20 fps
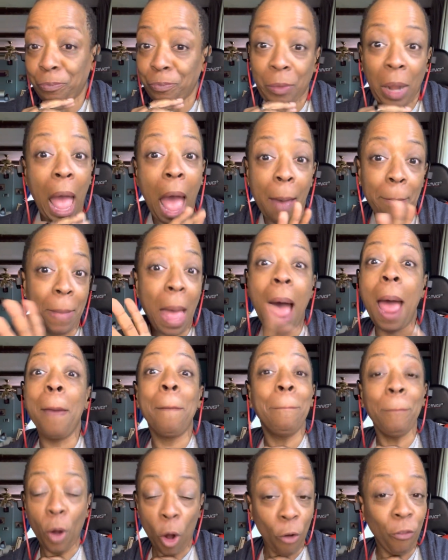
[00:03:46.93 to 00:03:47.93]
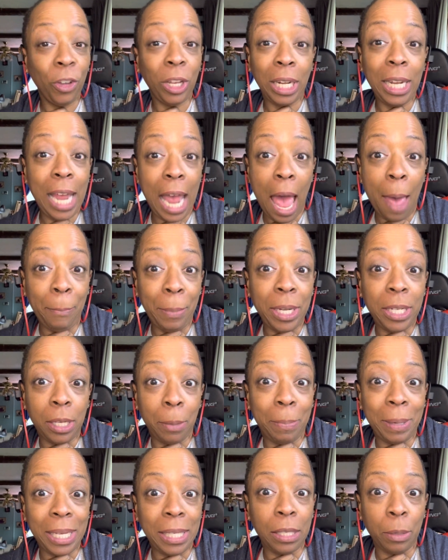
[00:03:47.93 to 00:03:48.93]
I'm perfectly happy to
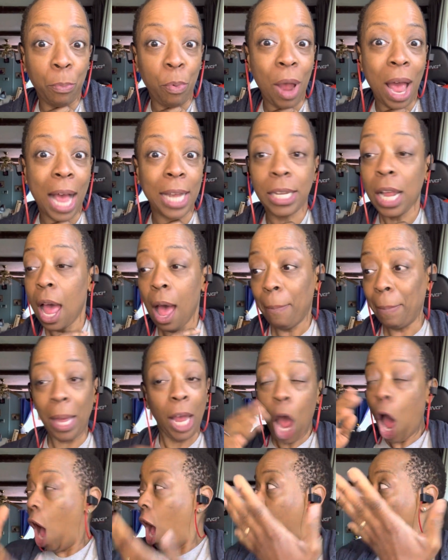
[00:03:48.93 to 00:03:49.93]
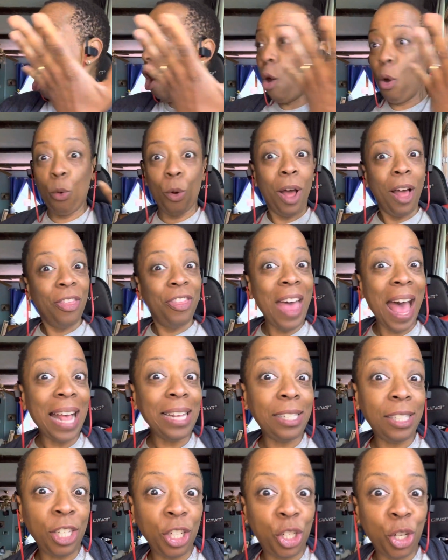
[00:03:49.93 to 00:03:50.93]
be surprised. I'm like, oh,
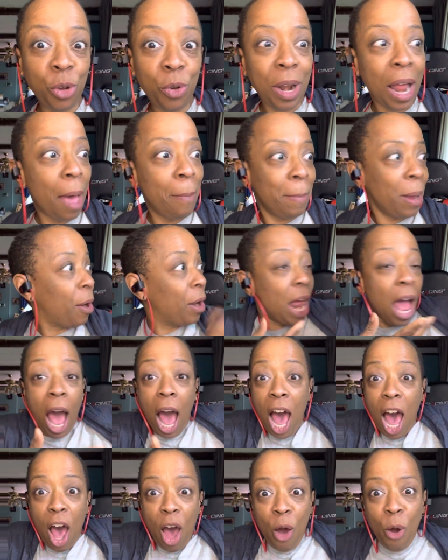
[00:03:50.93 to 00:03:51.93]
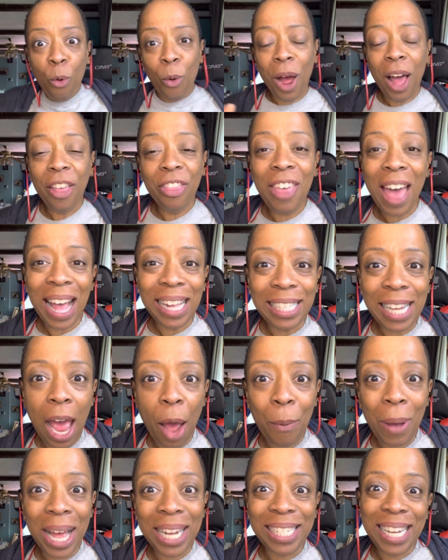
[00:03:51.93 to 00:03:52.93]
that's the dude I married. Oh, that's
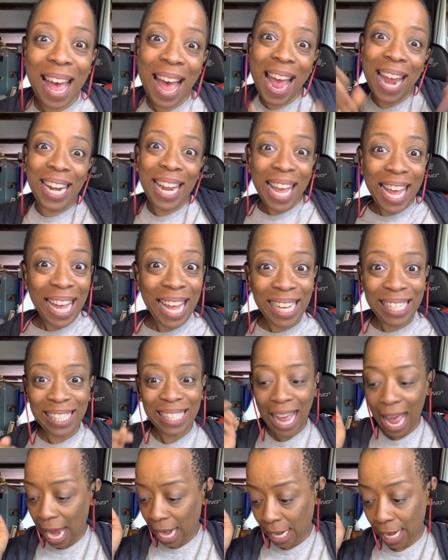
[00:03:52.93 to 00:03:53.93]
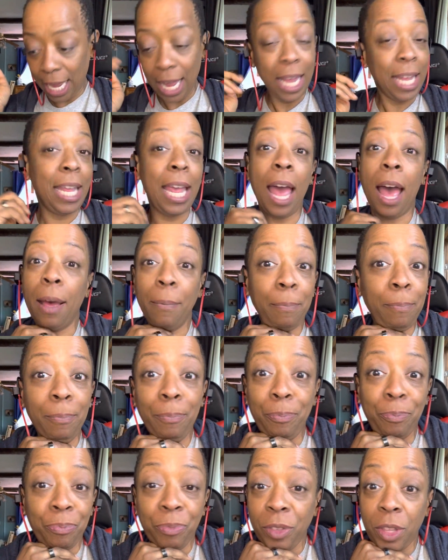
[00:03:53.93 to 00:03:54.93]
how I died. Exciting. Yeah.
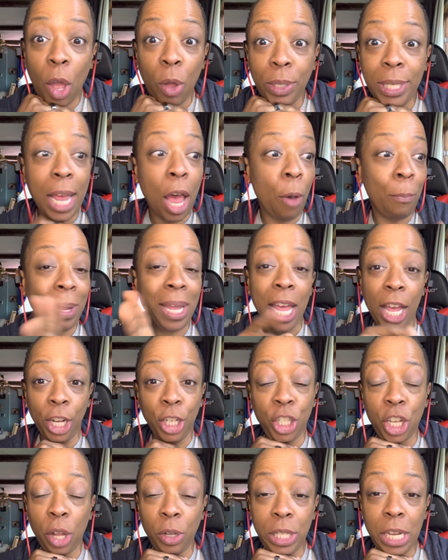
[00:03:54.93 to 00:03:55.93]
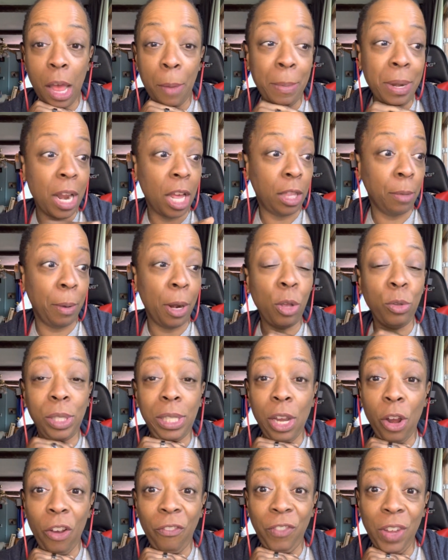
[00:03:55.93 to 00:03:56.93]
Don't tell me. Don't tell me nothing. But
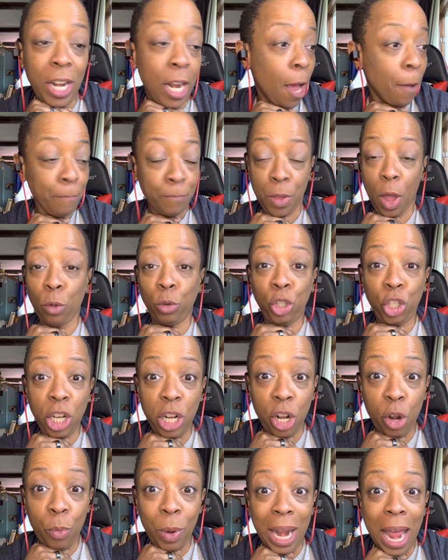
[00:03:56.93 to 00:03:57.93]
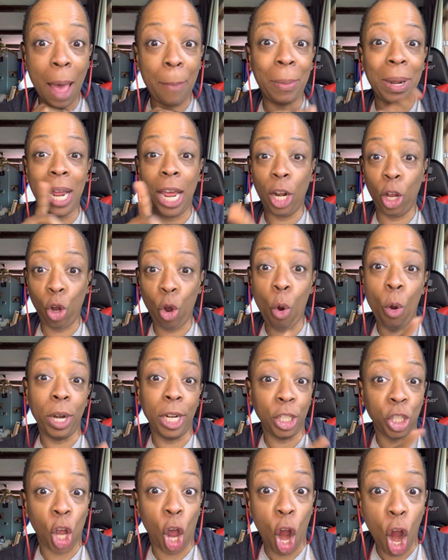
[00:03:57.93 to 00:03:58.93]
Serafina, she knew what happened. And
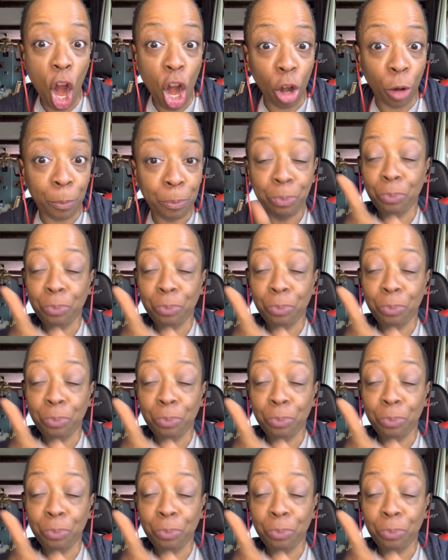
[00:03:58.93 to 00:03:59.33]
according to her,